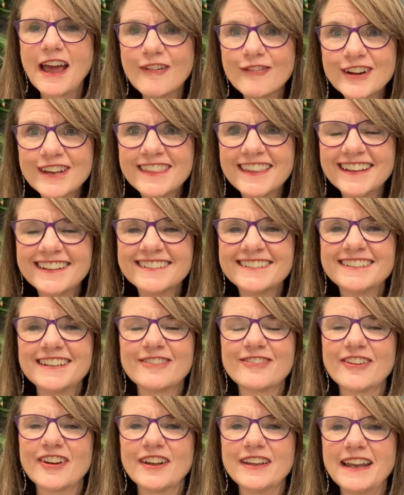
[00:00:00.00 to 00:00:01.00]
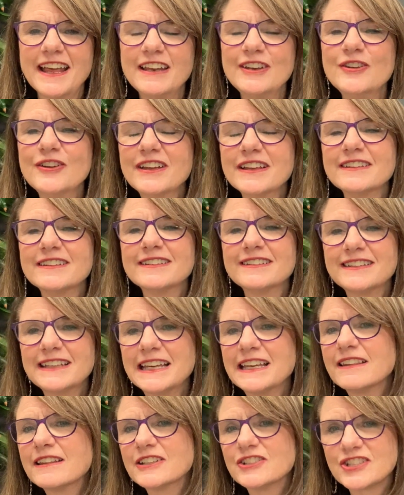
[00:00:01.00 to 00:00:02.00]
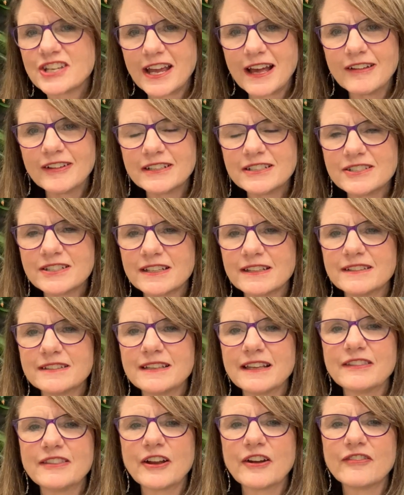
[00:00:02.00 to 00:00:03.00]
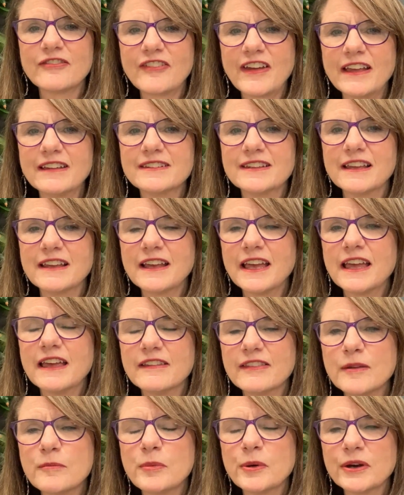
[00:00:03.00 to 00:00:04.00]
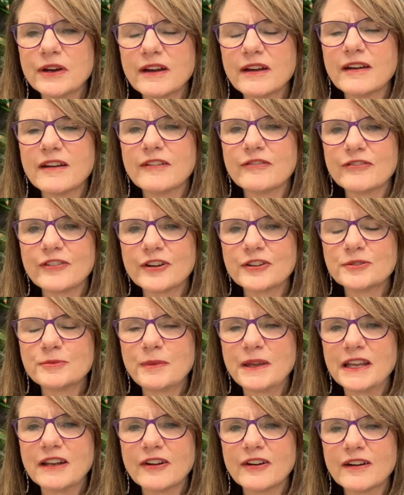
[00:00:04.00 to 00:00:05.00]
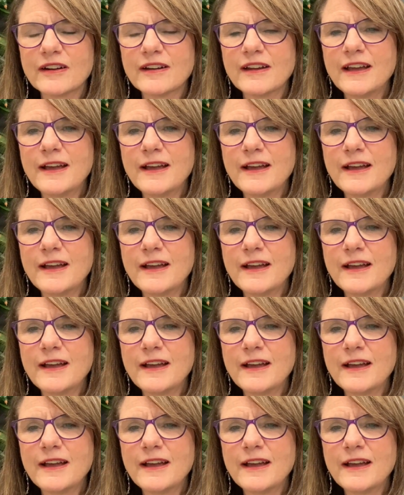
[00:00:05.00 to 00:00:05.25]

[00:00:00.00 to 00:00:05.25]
everything's different, and you can see the challenges that they're facing in the book of 1 Peter.